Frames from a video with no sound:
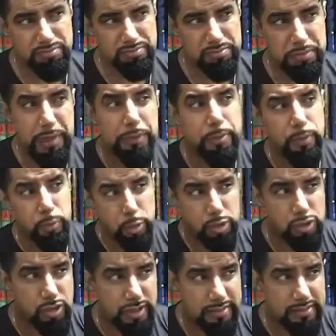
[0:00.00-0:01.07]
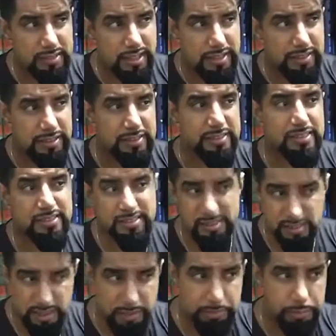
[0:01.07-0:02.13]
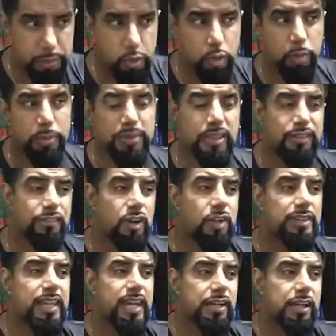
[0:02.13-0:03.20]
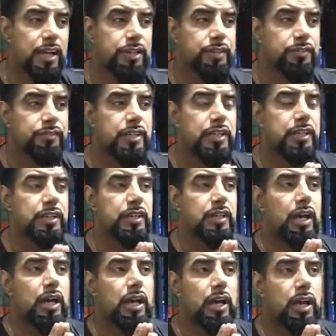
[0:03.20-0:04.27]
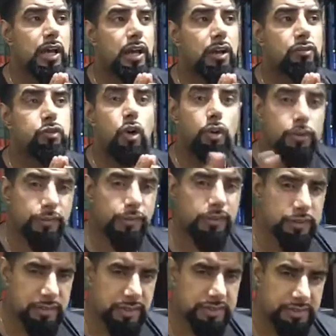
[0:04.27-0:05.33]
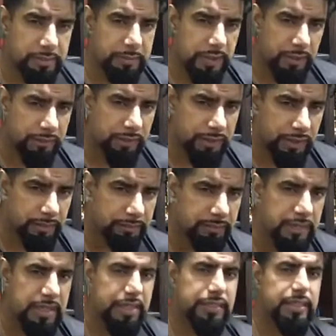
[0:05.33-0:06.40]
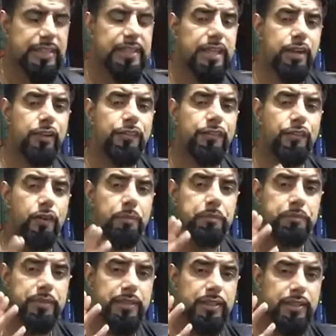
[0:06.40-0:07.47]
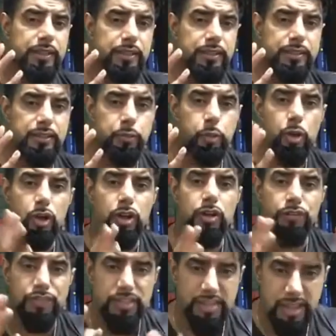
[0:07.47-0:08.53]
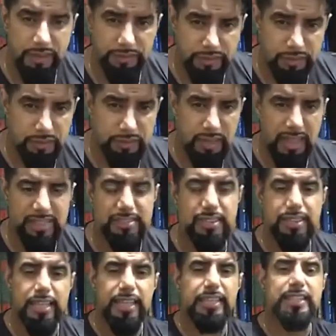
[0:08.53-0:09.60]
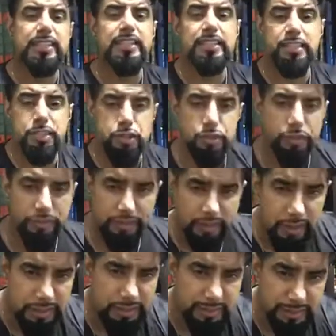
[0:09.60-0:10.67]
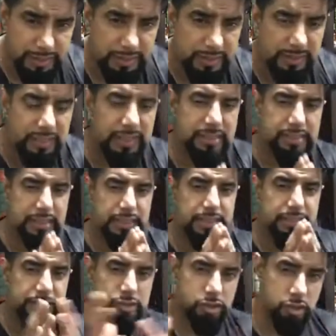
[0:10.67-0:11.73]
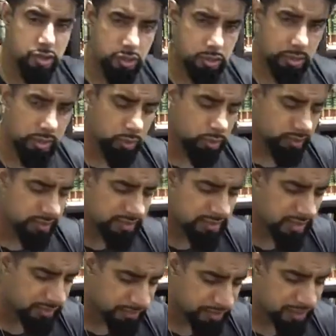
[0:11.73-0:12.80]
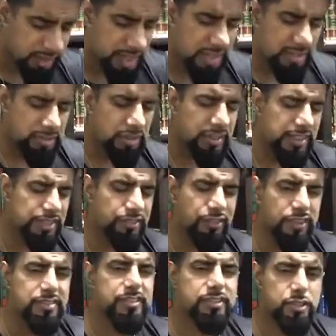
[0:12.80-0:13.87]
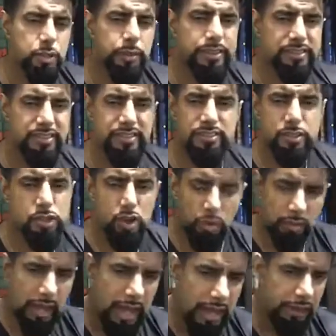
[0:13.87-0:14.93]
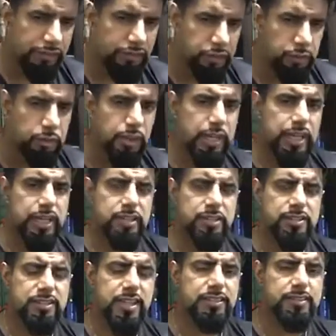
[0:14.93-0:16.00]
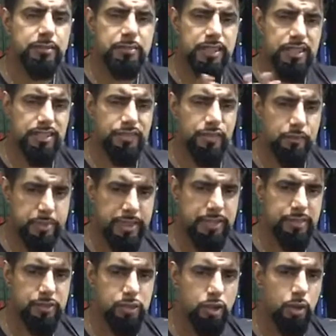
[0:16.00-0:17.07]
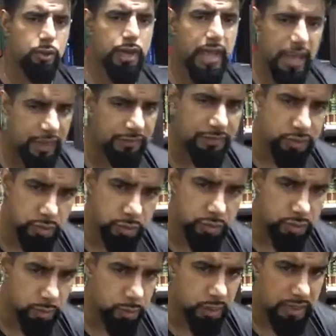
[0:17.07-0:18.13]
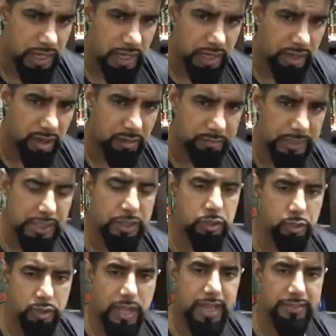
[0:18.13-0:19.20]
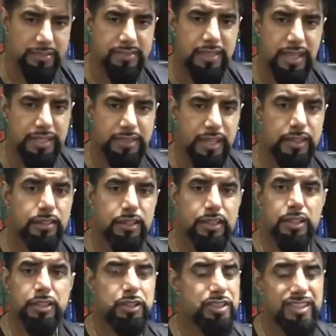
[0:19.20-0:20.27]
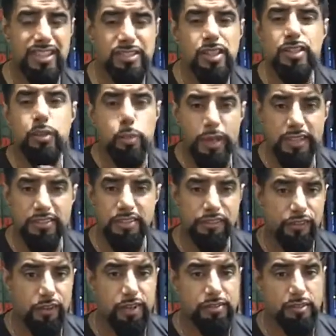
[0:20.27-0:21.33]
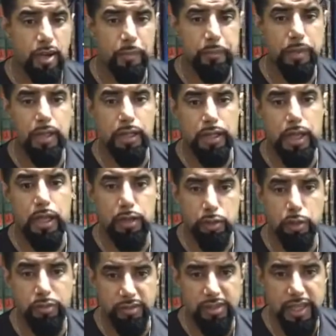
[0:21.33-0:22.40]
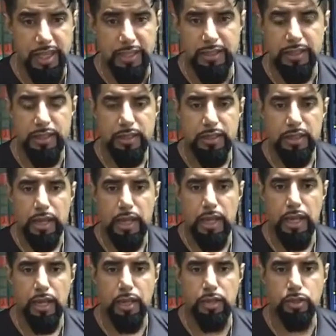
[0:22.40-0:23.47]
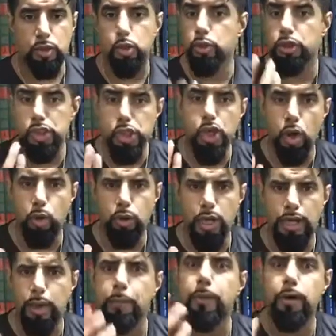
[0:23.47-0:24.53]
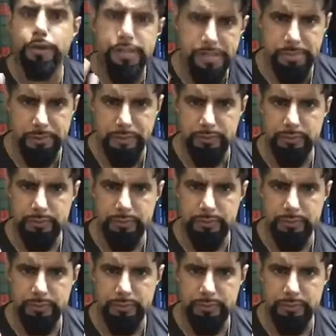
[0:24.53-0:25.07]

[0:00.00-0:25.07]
people would translate these things as impure, but they've got that kind of uh, wrongfulness about them, that they are from the, the work of the devil, as in they lead you to fighting, they lead you to doing all these kind of things. So these verses do exist. You don't have to, to say something is forbidden, you don't have to use the word haram. You can say that. There's other ways. So, for example, Allah could say, uh, could show like a punishment.